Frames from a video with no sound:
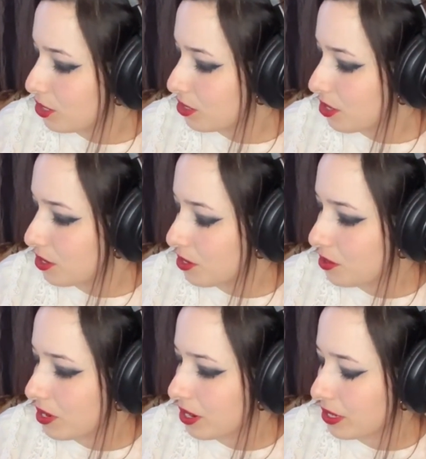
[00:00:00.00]

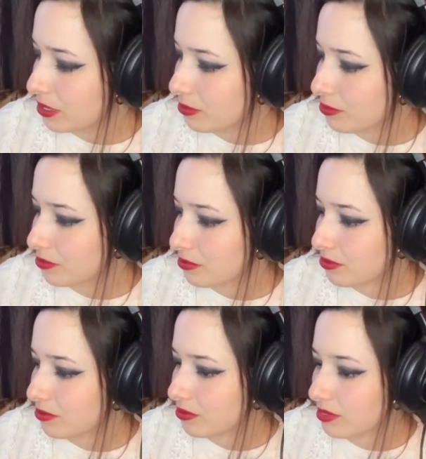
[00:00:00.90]
So
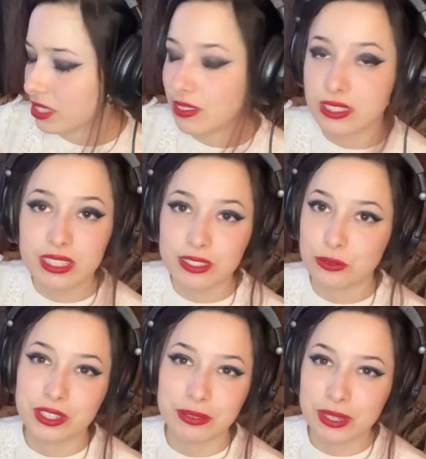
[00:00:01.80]
I've seen
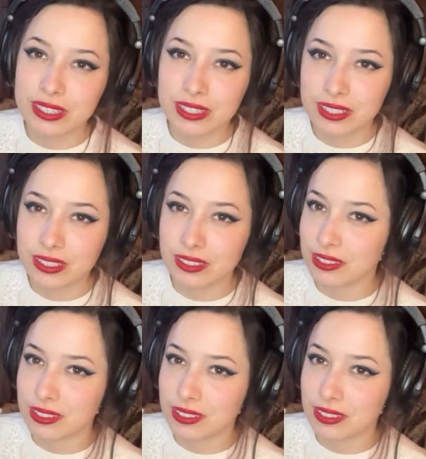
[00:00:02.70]
this recommended